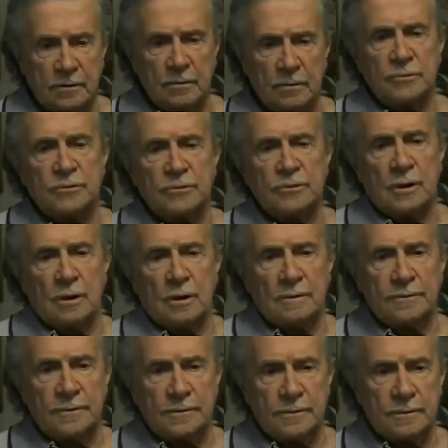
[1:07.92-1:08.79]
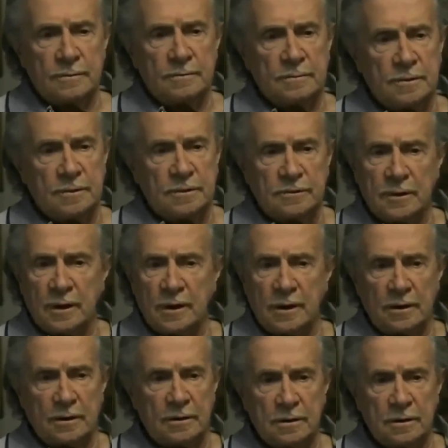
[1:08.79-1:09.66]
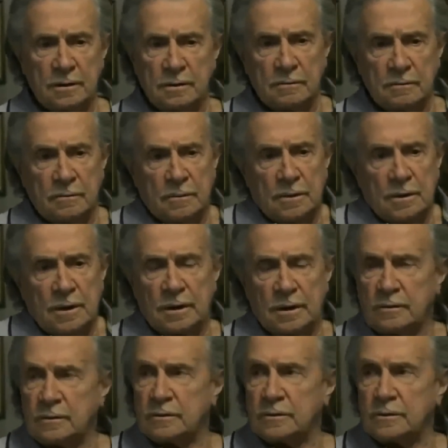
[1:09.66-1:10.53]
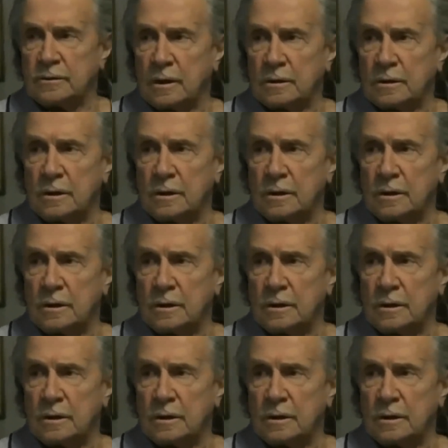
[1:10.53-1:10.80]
into himself and decided, well, I guess it's